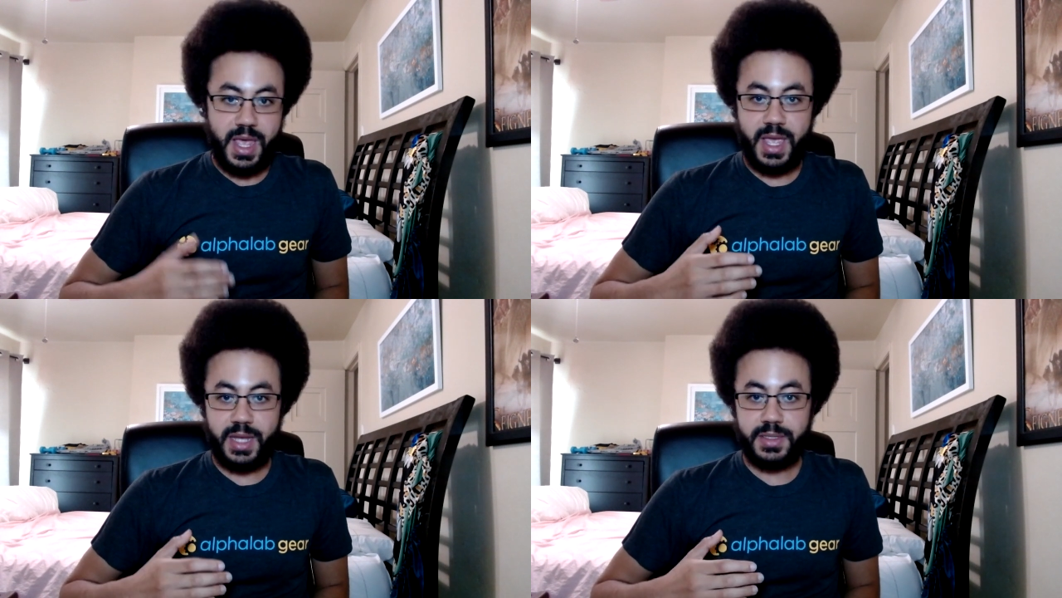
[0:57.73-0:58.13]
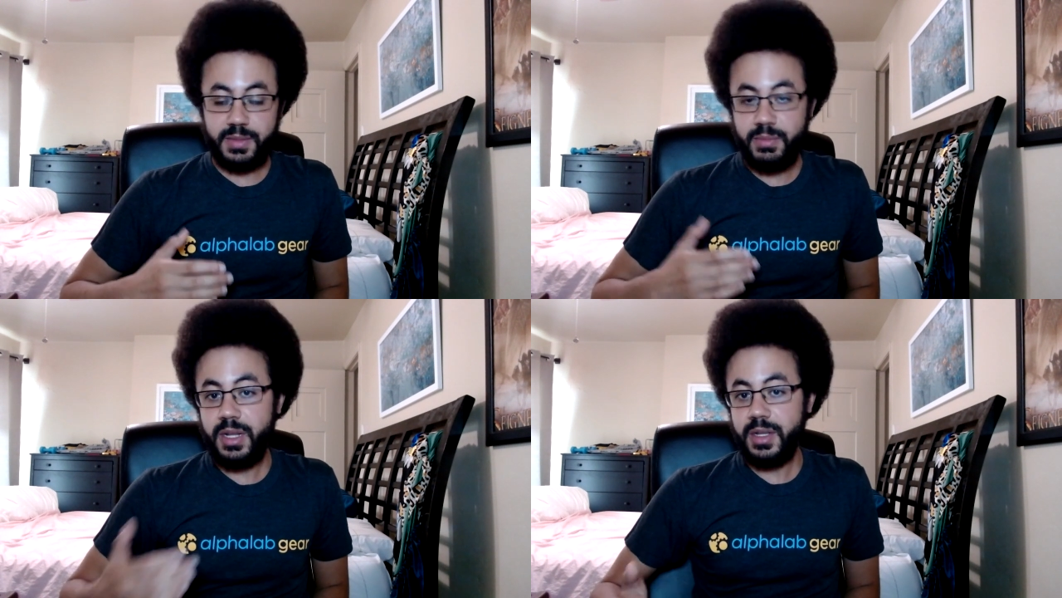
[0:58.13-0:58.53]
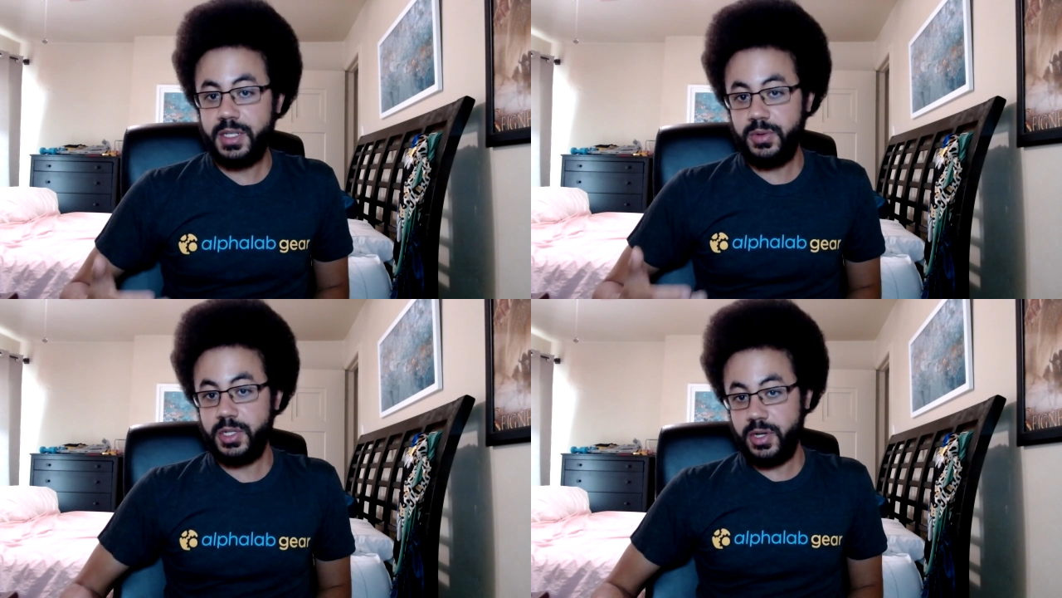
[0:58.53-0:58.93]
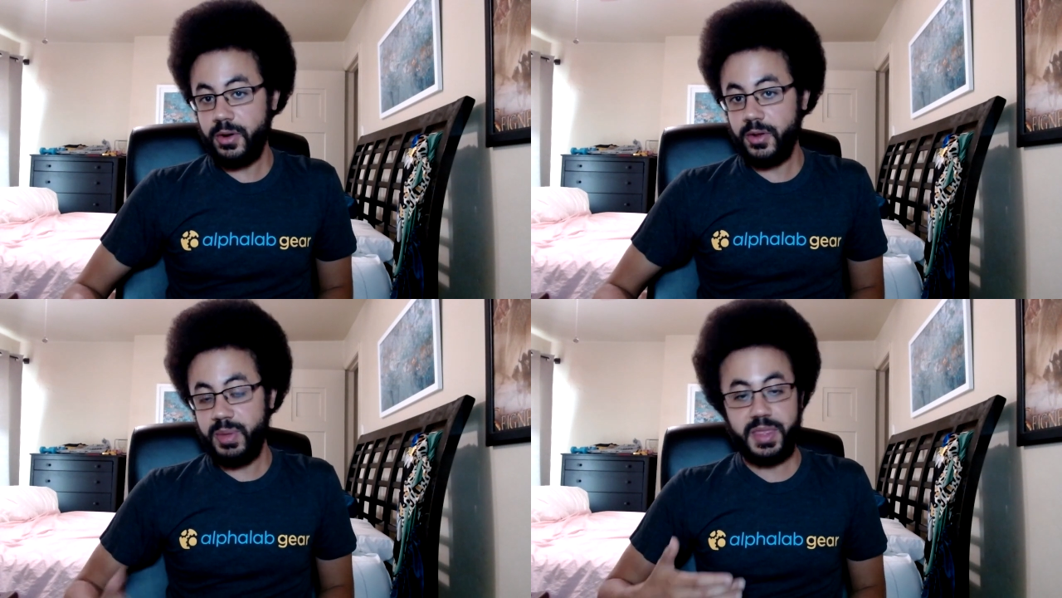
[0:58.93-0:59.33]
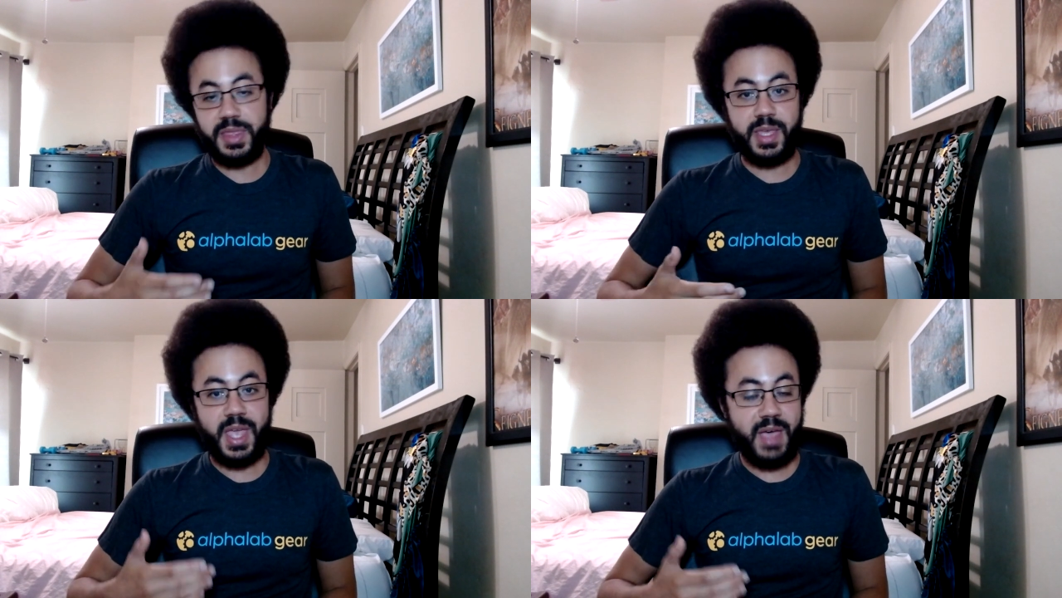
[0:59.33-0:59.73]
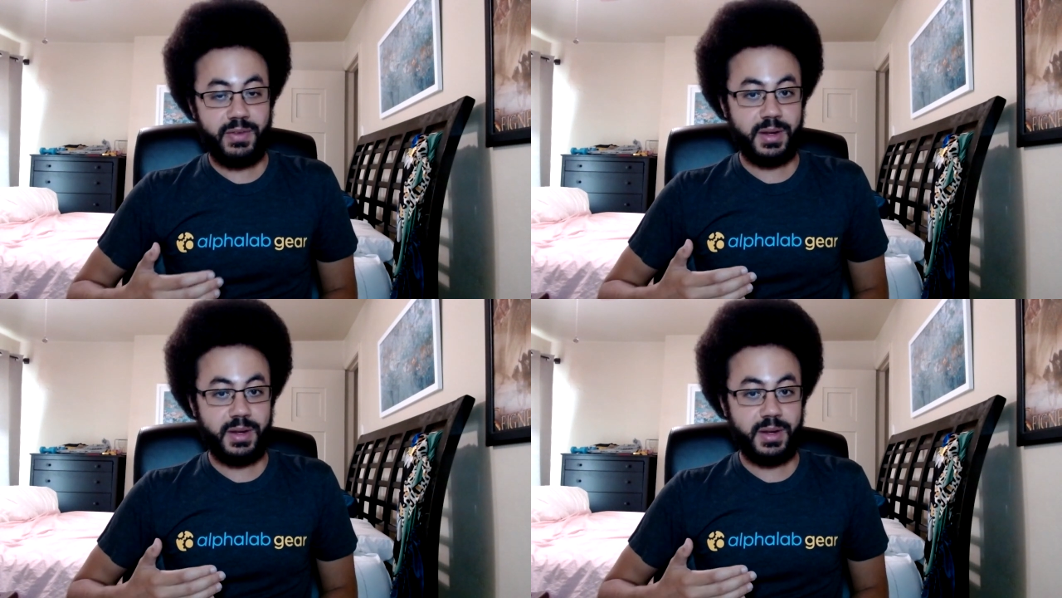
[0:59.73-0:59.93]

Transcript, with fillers: and submitted it to a journal, but they haven't